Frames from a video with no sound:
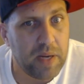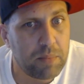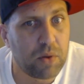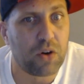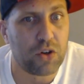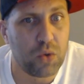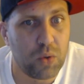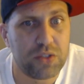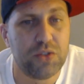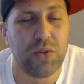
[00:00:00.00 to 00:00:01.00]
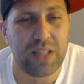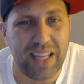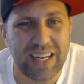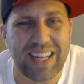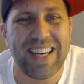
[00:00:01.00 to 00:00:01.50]
people are going to
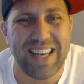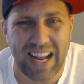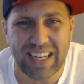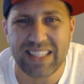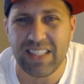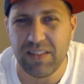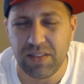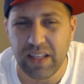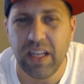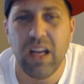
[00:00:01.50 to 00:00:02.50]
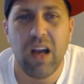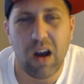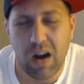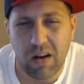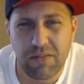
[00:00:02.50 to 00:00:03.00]
think negatively
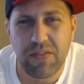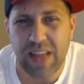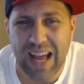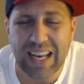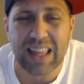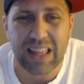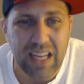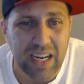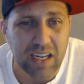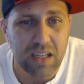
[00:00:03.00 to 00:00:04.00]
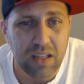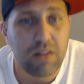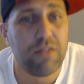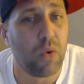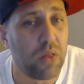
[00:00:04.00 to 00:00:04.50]
of that thing
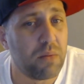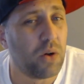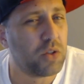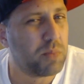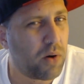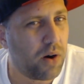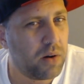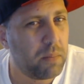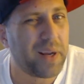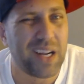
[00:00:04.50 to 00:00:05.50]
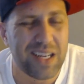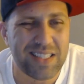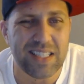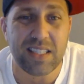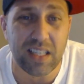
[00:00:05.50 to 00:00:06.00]
for the most part
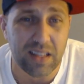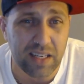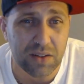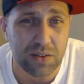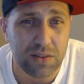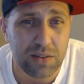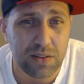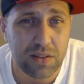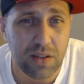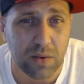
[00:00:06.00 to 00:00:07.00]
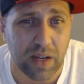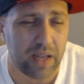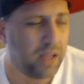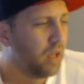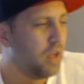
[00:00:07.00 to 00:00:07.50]
because it's illegal.
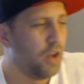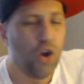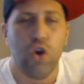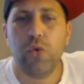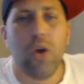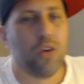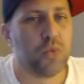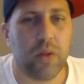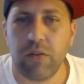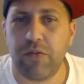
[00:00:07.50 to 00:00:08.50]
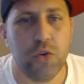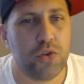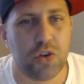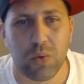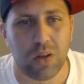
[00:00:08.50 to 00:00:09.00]
Okay? Who knows what the
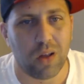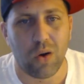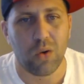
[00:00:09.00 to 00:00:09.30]
future will